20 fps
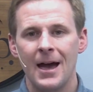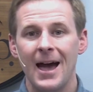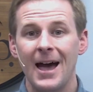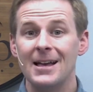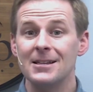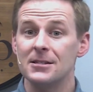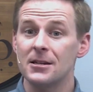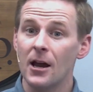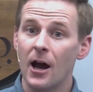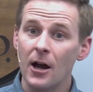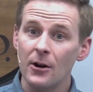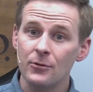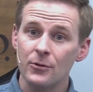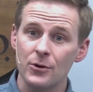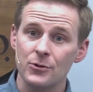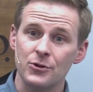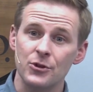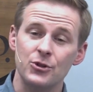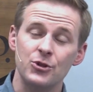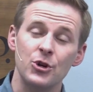As God
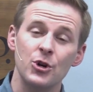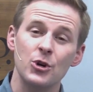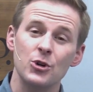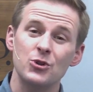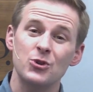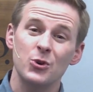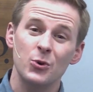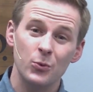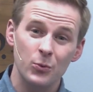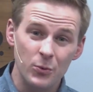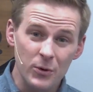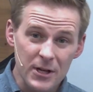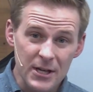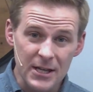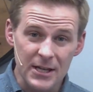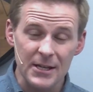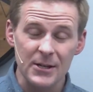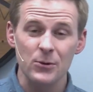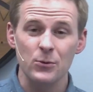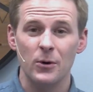grows the church,
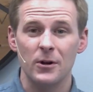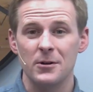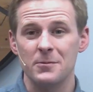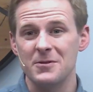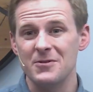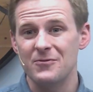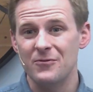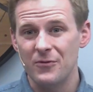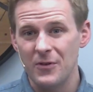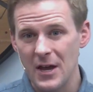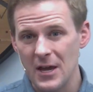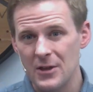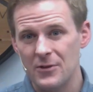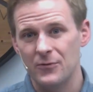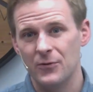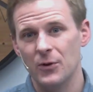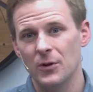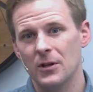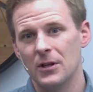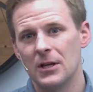we want to be
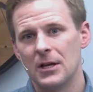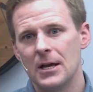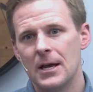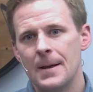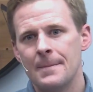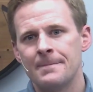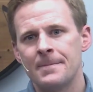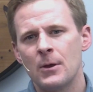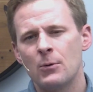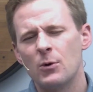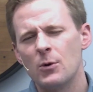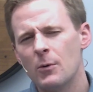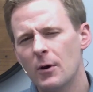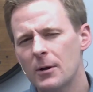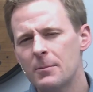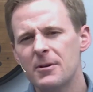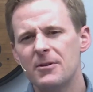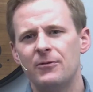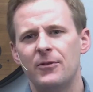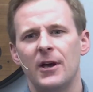faithful. We want
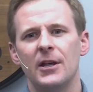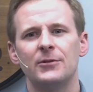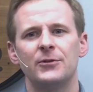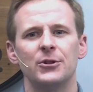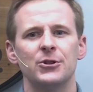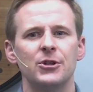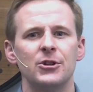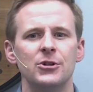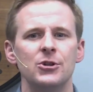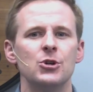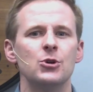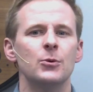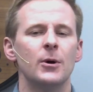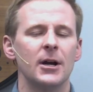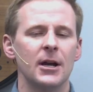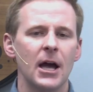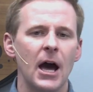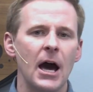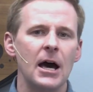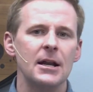to be faithful to do
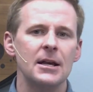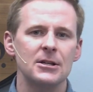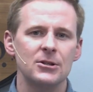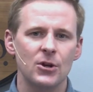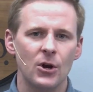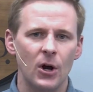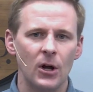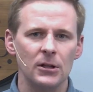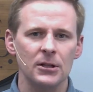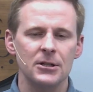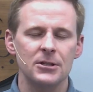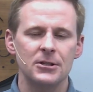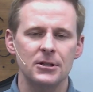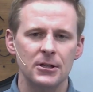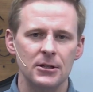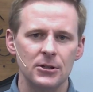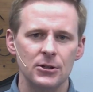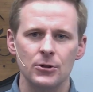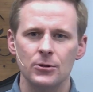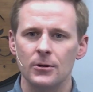what God has called us to
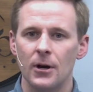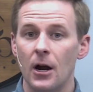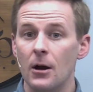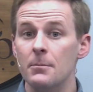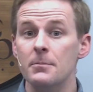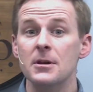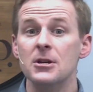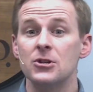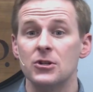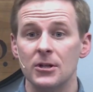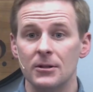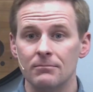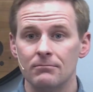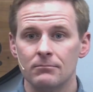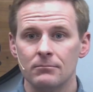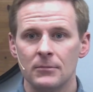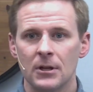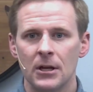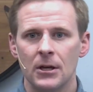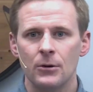do, our mission.
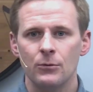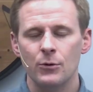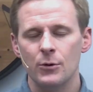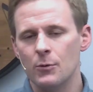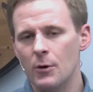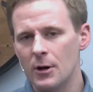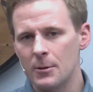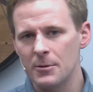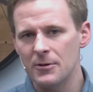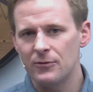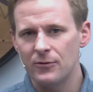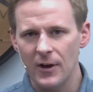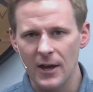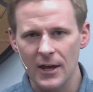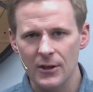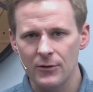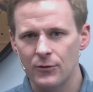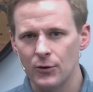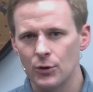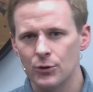We want to be
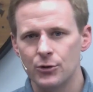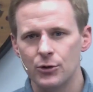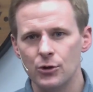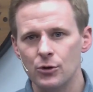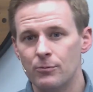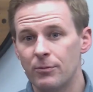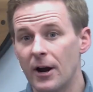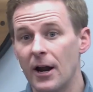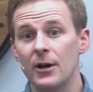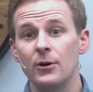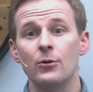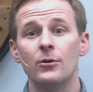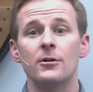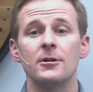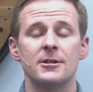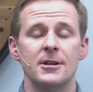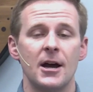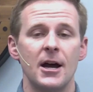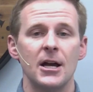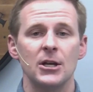faithful to
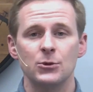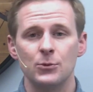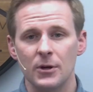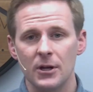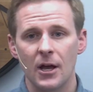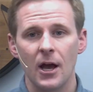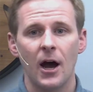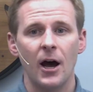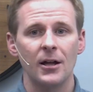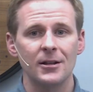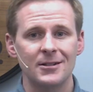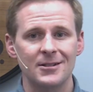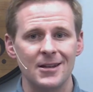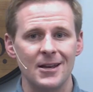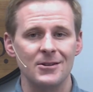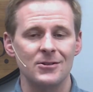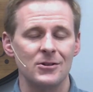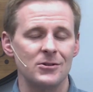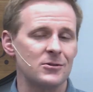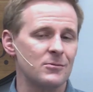prioritize what God
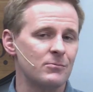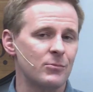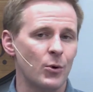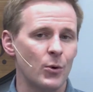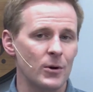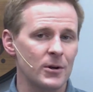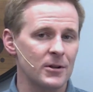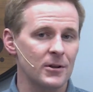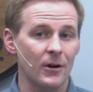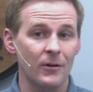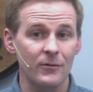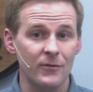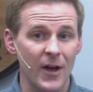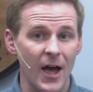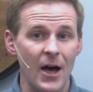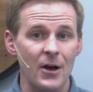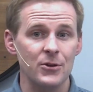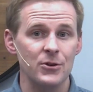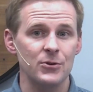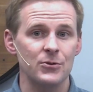says is important, our
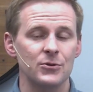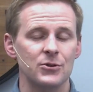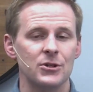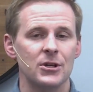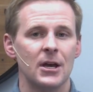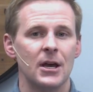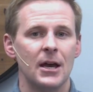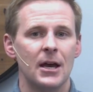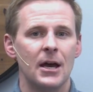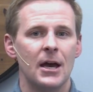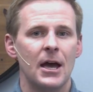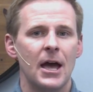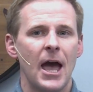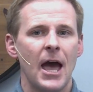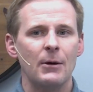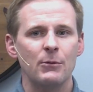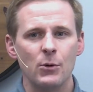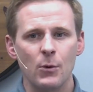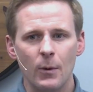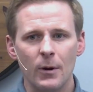values.
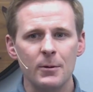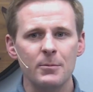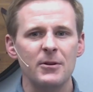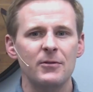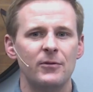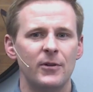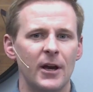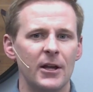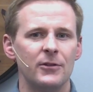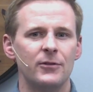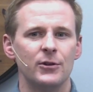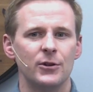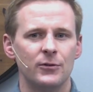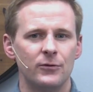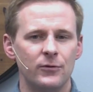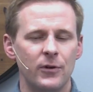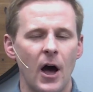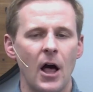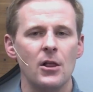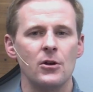And we want to be faithful to
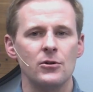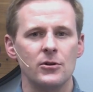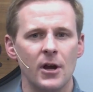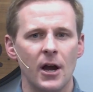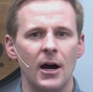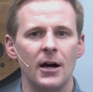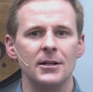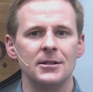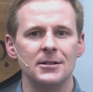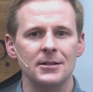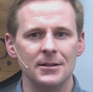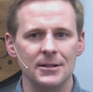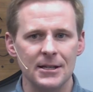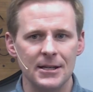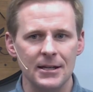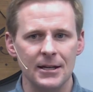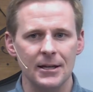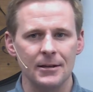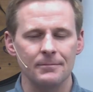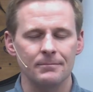follow God's
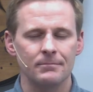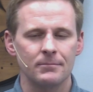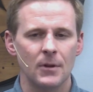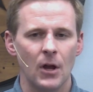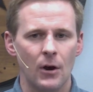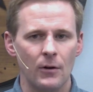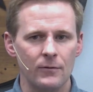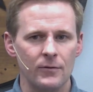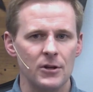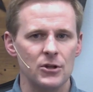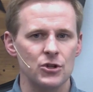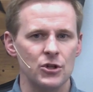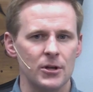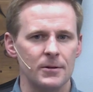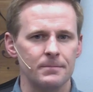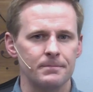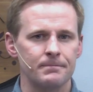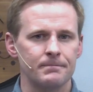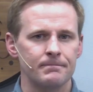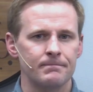leading, our
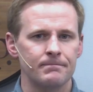vision.